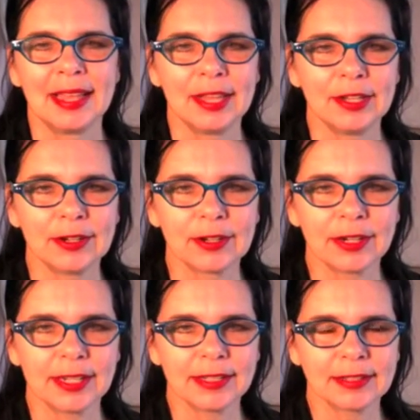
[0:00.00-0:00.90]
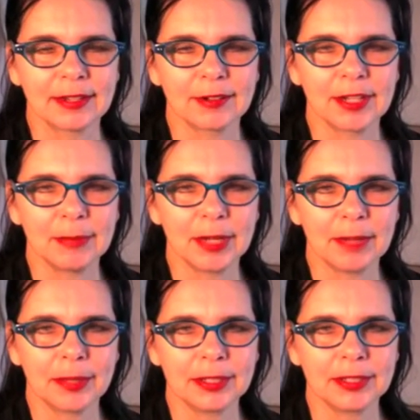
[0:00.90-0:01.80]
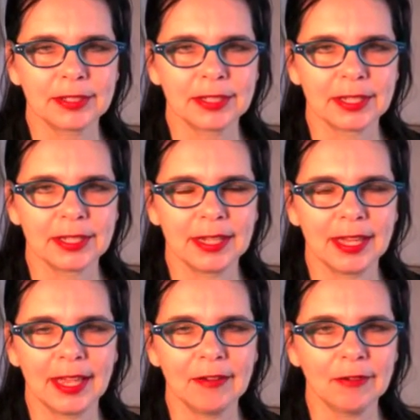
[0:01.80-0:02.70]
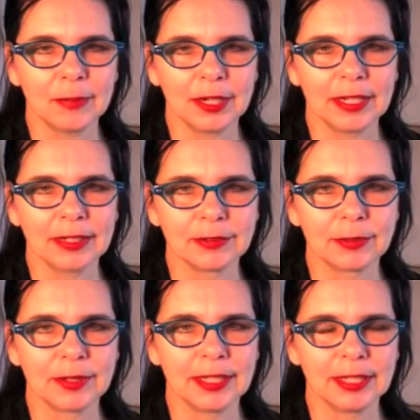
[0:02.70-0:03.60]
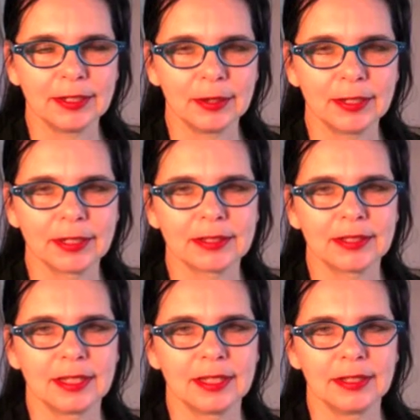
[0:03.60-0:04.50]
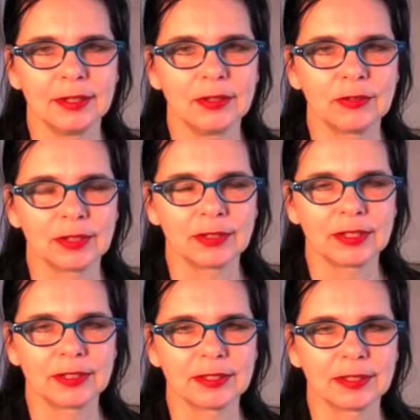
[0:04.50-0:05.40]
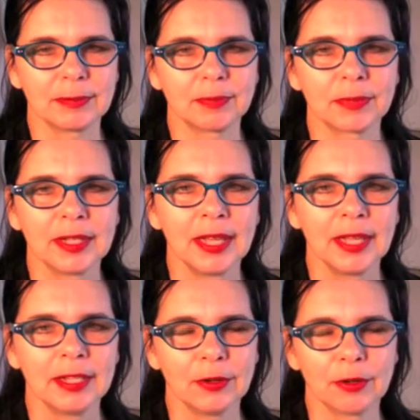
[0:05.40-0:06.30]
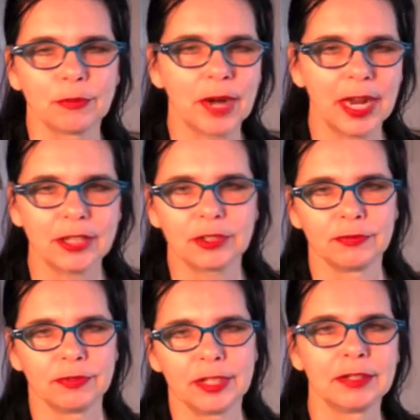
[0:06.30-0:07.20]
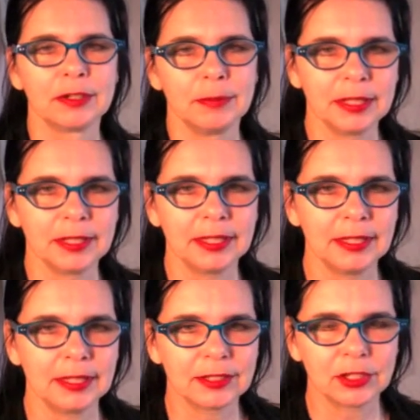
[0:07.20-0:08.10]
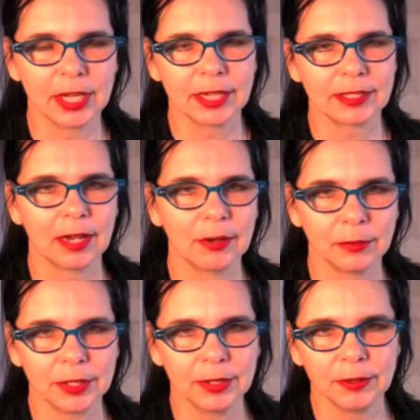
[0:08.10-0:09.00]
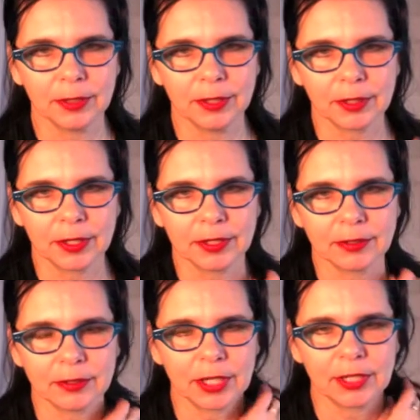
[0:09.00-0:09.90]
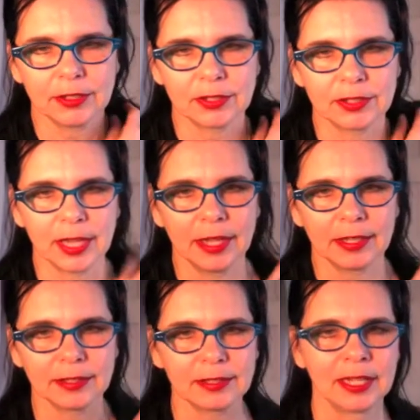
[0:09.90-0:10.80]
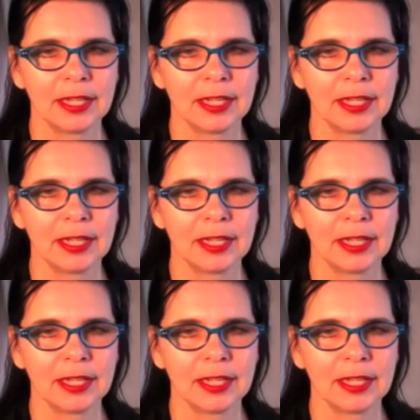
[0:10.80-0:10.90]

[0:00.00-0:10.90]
Uranus creeping up on your sun. Everybody has really noticed in the universe. There's um, you know, a rash of irritability that shakes out when you, Uranus changes signs